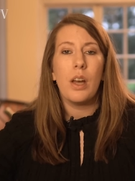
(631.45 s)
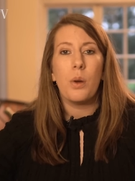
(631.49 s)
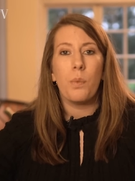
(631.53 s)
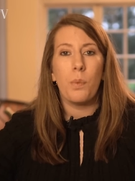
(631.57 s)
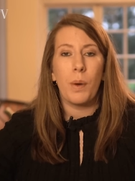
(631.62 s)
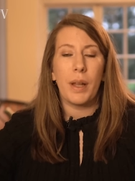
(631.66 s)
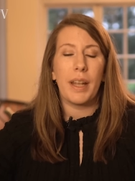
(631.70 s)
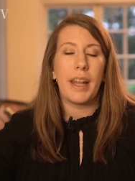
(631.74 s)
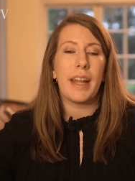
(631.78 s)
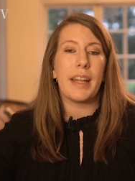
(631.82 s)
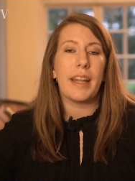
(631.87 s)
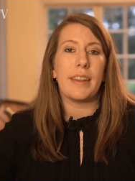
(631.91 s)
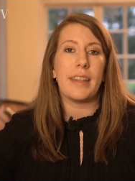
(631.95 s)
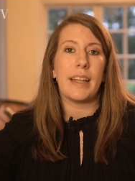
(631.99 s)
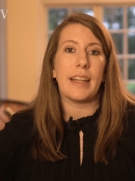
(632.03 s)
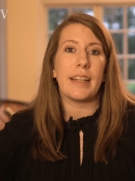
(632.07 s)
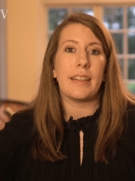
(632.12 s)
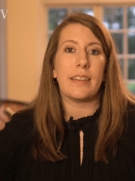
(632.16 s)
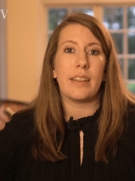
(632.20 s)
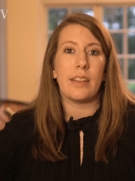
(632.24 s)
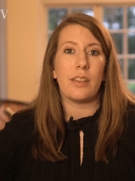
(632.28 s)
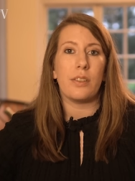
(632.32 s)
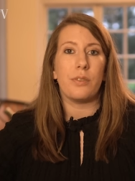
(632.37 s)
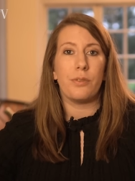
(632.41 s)
where they
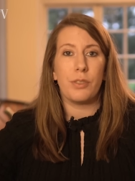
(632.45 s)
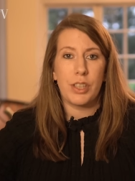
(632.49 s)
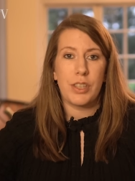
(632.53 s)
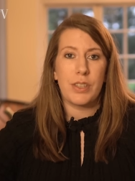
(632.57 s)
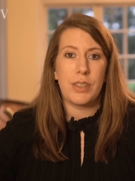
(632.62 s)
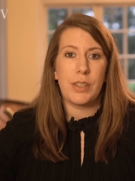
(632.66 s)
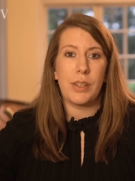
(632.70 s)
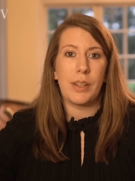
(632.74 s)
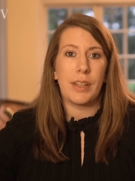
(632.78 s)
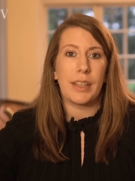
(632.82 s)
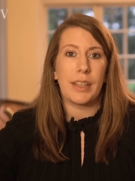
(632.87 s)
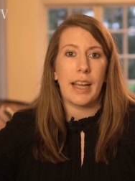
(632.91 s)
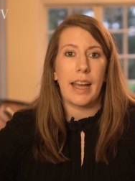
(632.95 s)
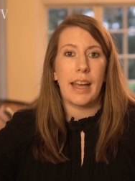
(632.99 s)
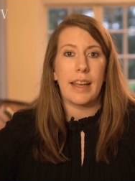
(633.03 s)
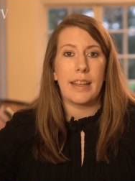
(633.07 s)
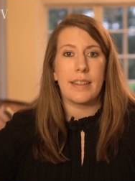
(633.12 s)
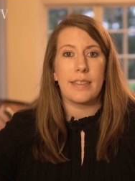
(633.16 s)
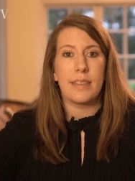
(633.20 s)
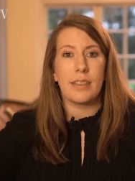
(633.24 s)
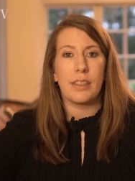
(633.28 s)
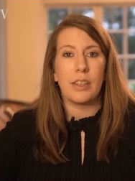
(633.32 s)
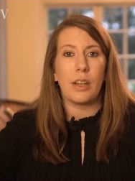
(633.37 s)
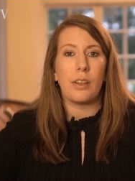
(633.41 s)
think that Rishi Sunak
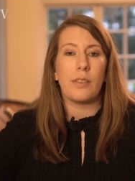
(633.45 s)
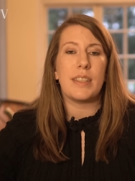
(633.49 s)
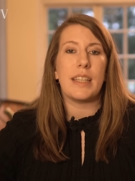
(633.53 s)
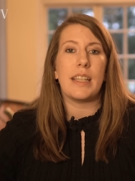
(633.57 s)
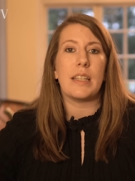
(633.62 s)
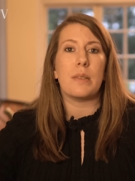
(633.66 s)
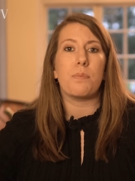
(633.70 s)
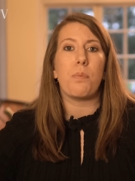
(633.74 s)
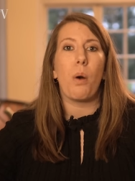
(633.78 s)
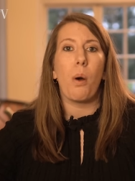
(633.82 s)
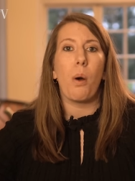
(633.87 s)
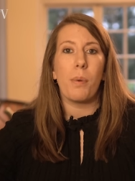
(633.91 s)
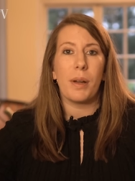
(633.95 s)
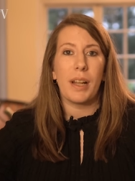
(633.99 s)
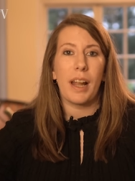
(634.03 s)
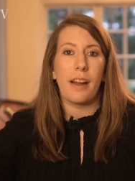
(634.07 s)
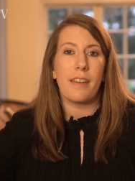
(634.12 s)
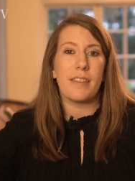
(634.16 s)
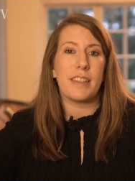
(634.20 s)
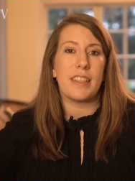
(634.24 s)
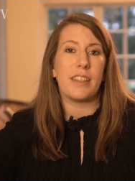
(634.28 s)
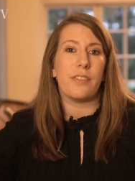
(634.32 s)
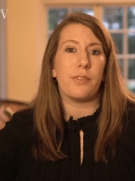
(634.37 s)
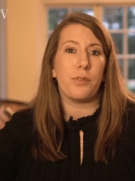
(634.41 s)
has, you know, seen his
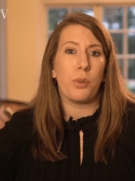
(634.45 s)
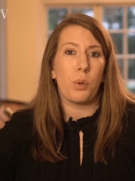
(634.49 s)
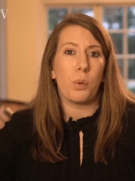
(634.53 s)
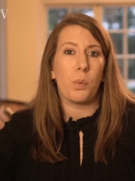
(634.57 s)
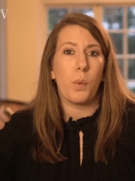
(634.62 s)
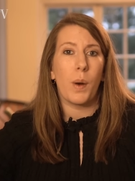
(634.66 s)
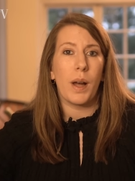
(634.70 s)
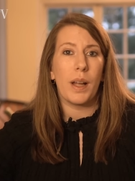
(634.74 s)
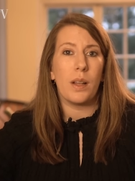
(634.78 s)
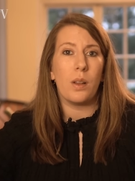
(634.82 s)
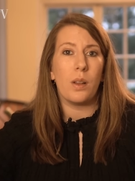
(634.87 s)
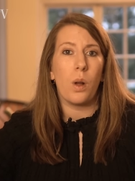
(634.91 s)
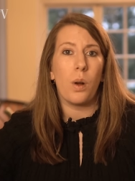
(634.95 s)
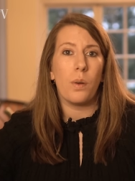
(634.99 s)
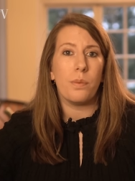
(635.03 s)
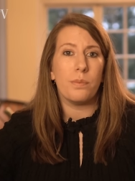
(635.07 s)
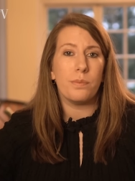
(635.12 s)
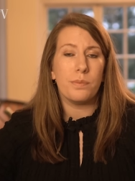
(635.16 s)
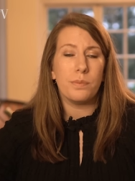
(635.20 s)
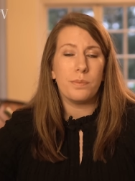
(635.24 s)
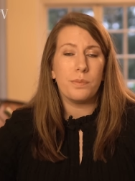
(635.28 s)
popularity fall quite a lot.